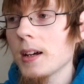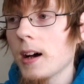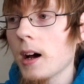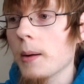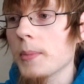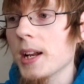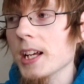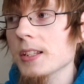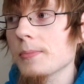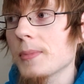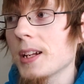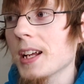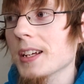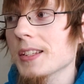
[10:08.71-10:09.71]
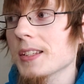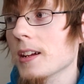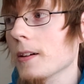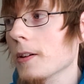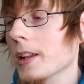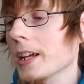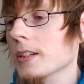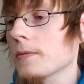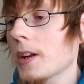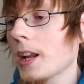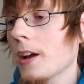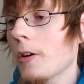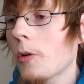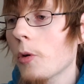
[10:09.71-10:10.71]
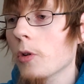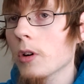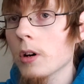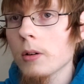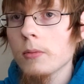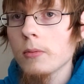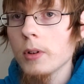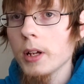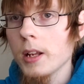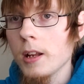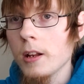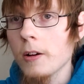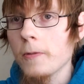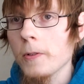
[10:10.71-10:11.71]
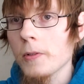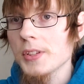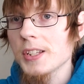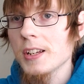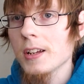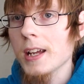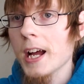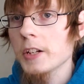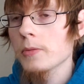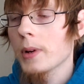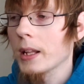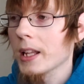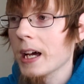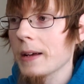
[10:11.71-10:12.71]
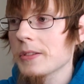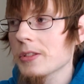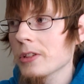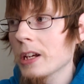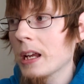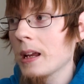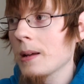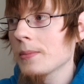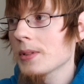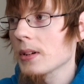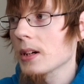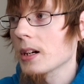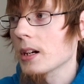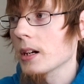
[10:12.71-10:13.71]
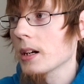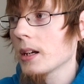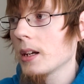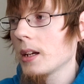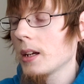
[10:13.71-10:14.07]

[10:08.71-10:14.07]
in my next collection video, or if you want to catch on my live streams, or